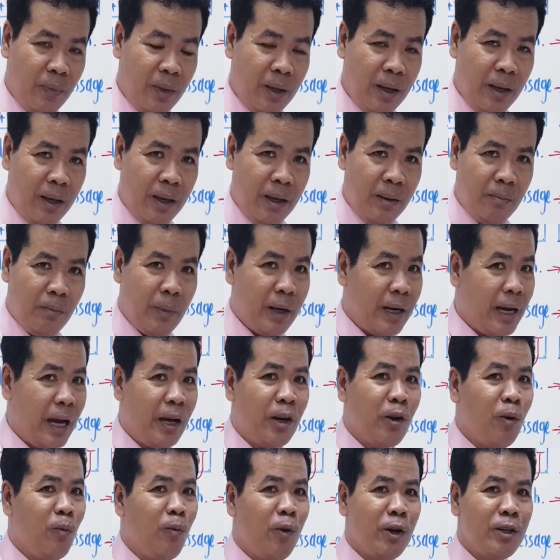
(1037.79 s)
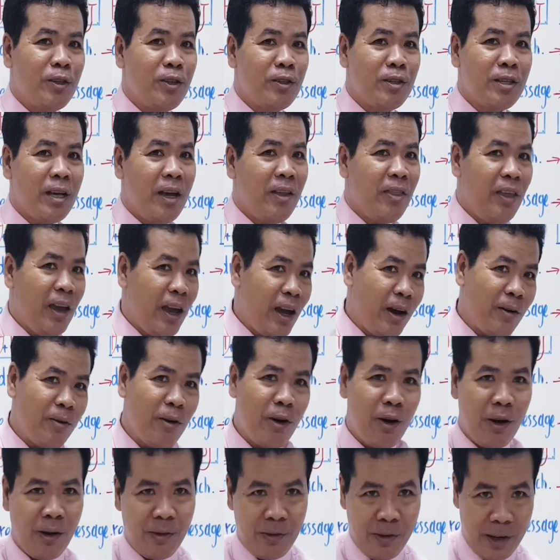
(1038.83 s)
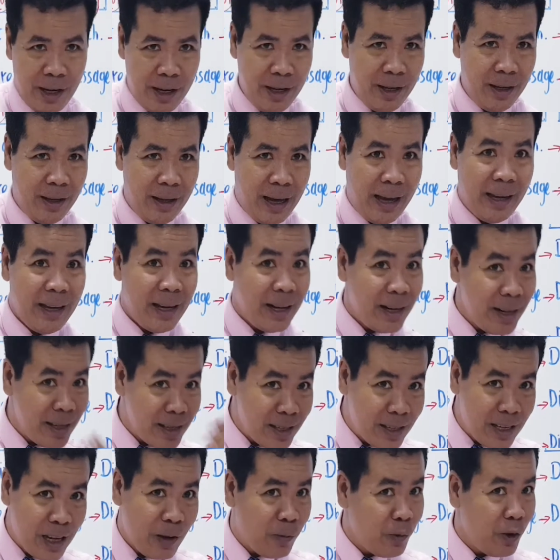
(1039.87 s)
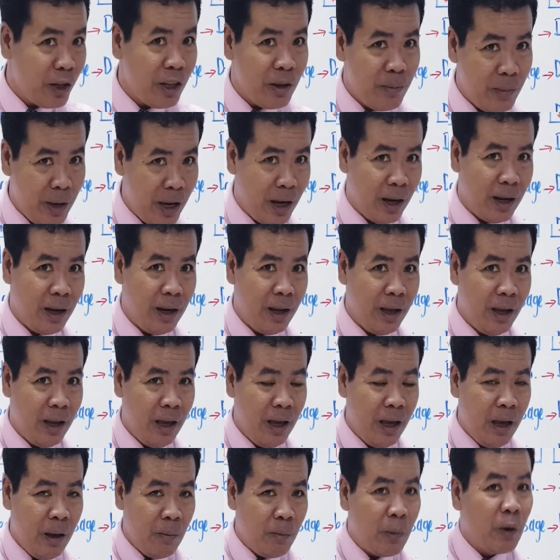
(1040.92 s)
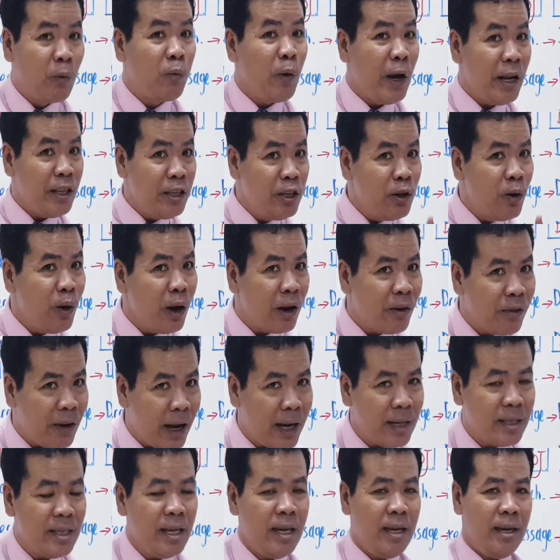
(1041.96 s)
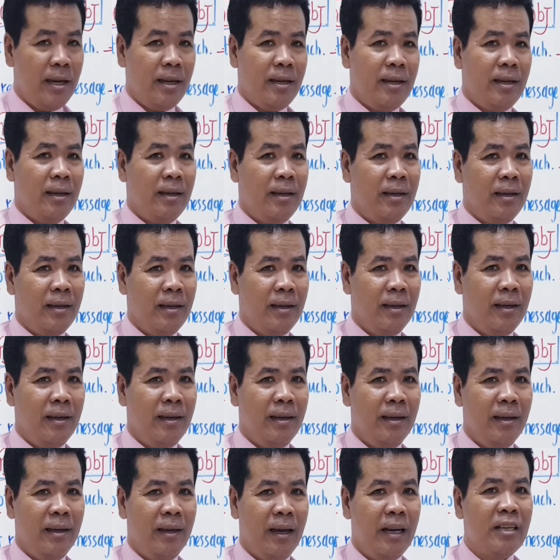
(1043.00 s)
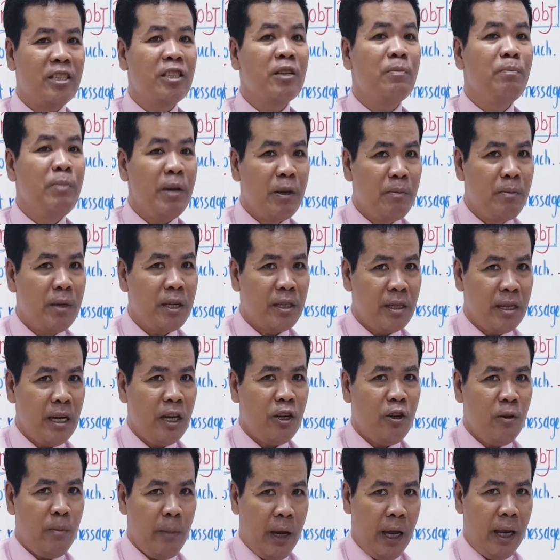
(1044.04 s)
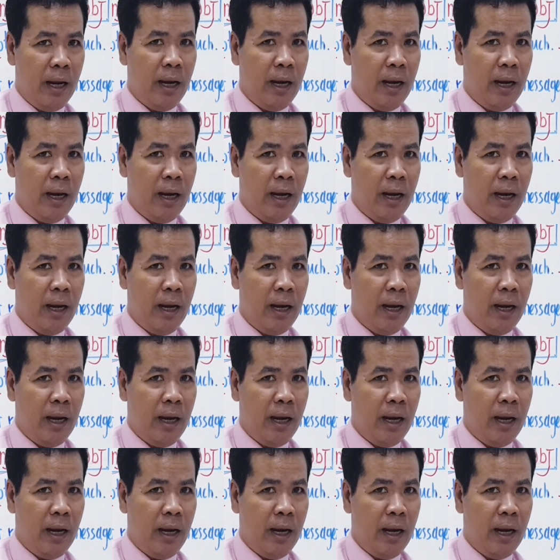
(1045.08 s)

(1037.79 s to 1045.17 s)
But I don't want to say they are wrong, right? I understand what they mean. But when you are writing, it's a big mistake you made.